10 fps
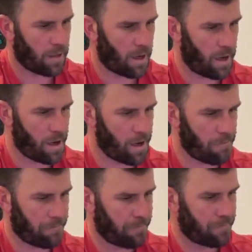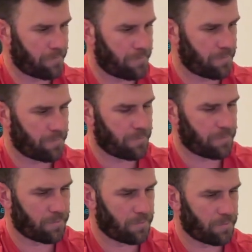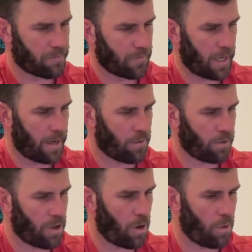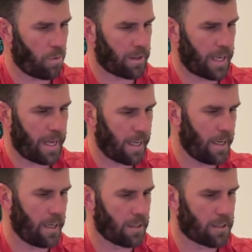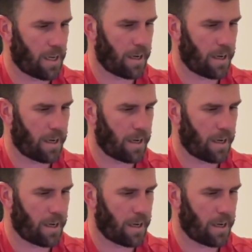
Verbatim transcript: Um, I don't know what that is.